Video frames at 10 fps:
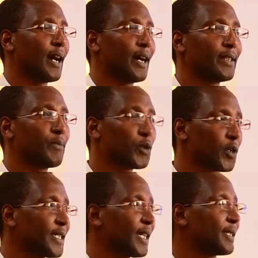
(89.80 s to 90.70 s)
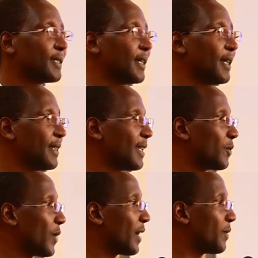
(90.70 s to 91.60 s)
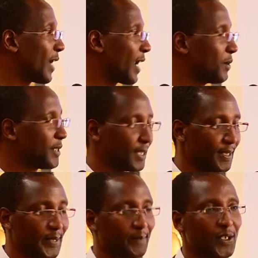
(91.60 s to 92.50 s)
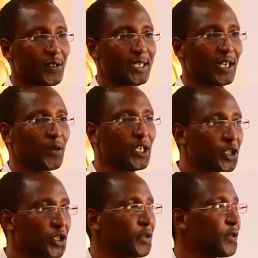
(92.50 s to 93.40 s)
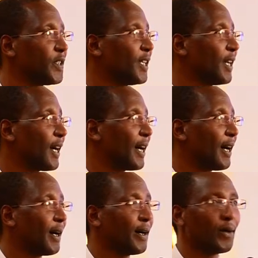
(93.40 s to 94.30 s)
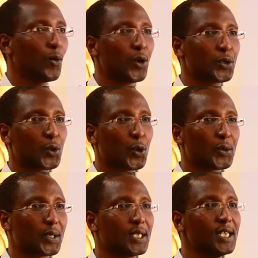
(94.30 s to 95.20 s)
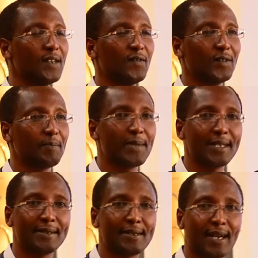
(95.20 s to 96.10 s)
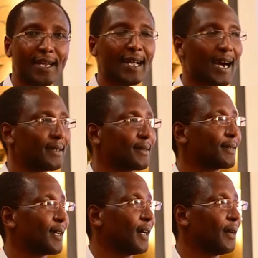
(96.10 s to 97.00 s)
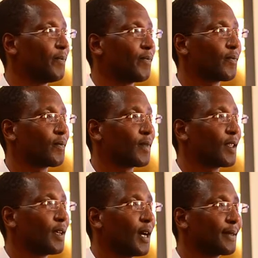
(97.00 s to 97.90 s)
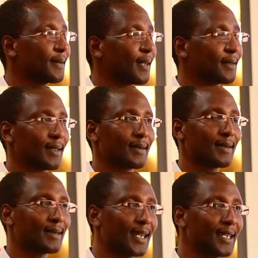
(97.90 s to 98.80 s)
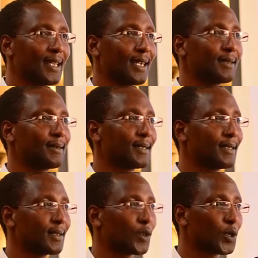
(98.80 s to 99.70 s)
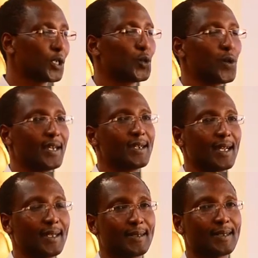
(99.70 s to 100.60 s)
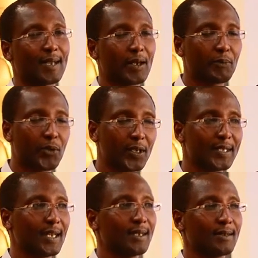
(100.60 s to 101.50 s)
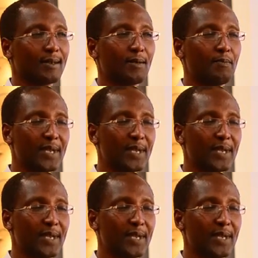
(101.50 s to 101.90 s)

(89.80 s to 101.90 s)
the project that where we are launching the special journal issue was conceived basically as a study that sought to address, as a project,